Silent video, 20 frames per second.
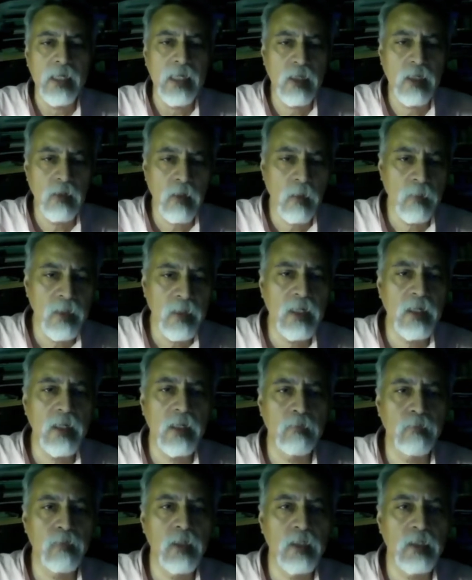
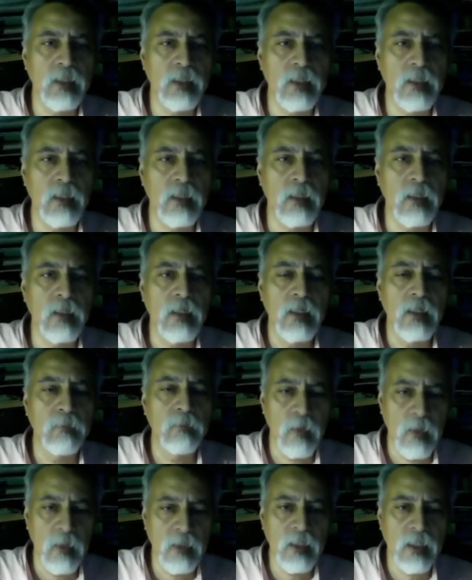economically and
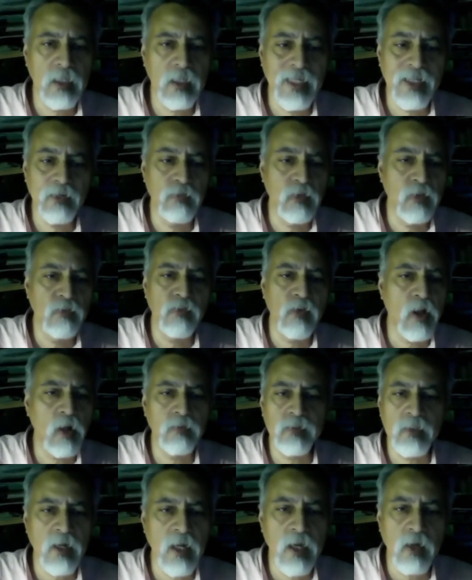politically, it
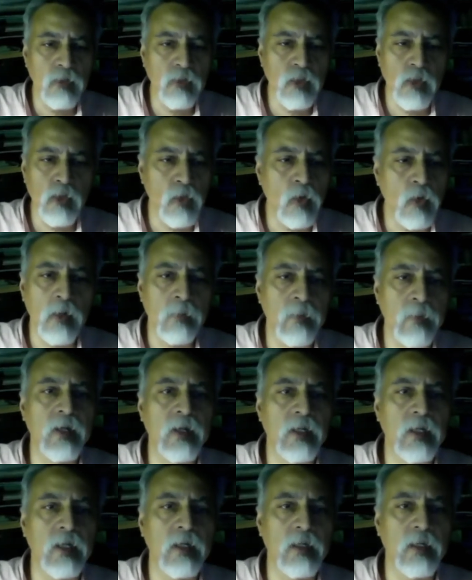revolves around
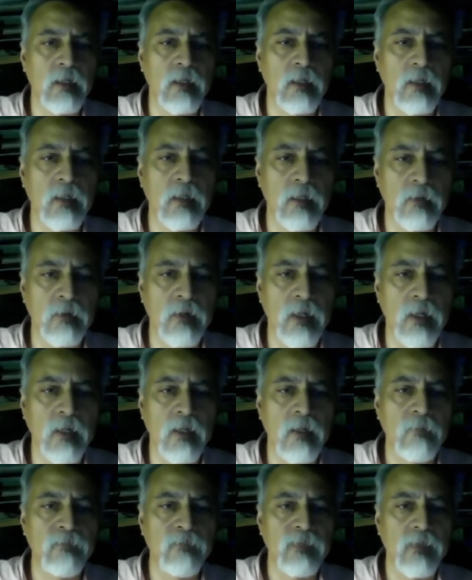Euro-America,
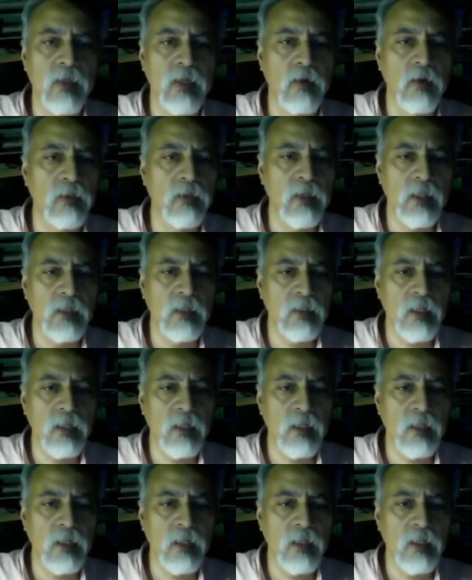right? You know, the